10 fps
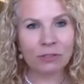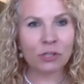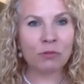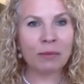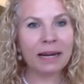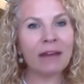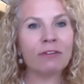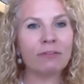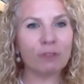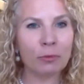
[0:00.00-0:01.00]
So you might have
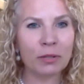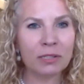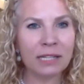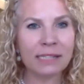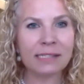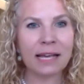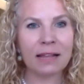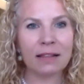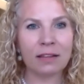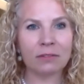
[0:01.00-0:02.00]
a verbal and
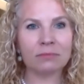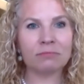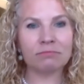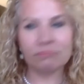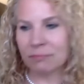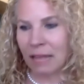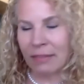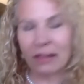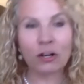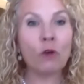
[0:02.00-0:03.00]
say, you know,
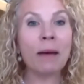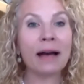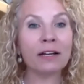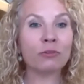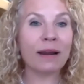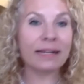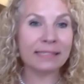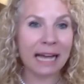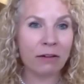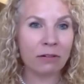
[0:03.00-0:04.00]
and then go back and write it
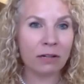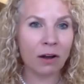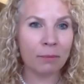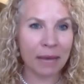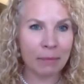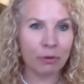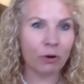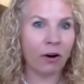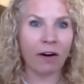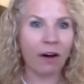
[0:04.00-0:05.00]
down on paper or